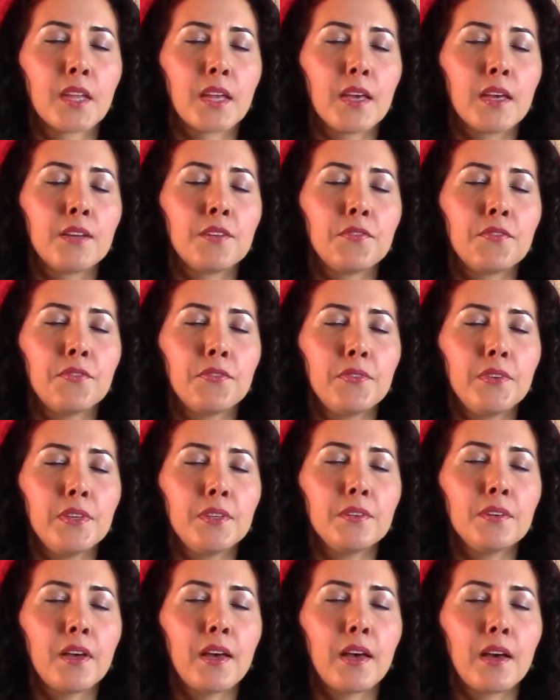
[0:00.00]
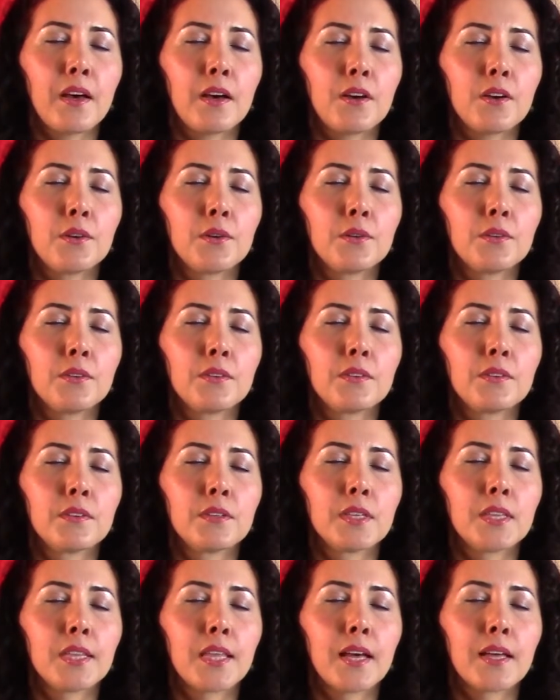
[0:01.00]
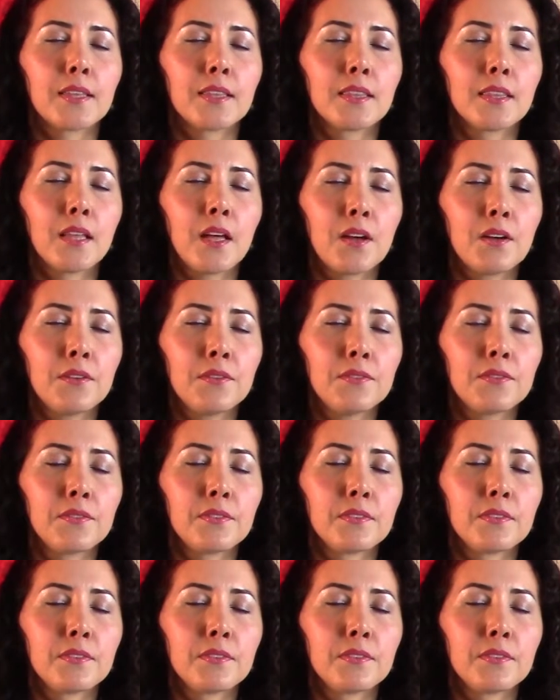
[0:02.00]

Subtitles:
And feel how that love